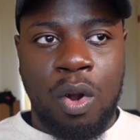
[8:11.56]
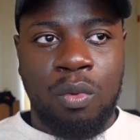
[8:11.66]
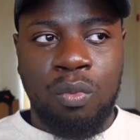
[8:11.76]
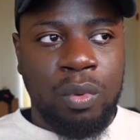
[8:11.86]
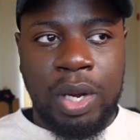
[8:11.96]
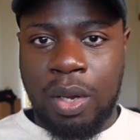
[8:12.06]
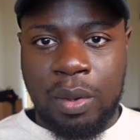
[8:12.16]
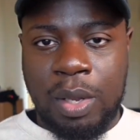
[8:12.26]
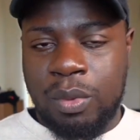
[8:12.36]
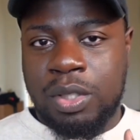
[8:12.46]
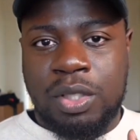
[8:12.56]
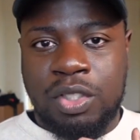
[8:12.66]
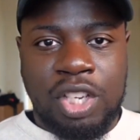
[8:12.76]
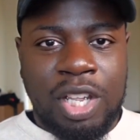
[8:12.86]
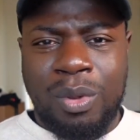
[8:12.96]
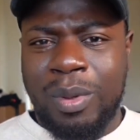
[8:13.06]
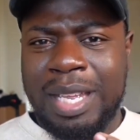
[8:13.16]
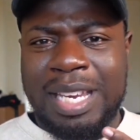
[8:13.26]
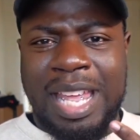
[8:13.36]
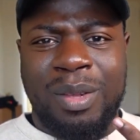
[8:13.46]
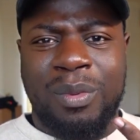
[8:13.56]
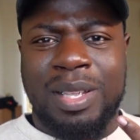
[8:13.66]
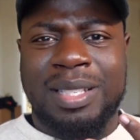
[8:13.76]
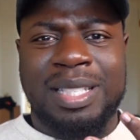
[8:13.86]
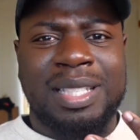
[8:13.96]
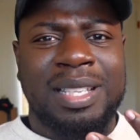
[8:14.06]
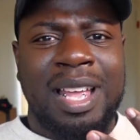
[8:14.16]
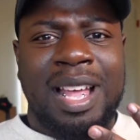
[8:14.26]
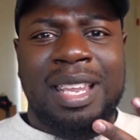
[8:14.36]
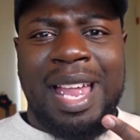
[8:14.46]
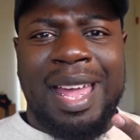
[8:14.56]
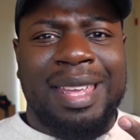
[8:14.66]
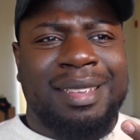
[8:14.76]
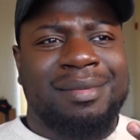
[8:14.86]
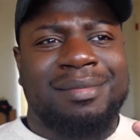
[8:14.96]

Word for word: real. It was genuine. It was like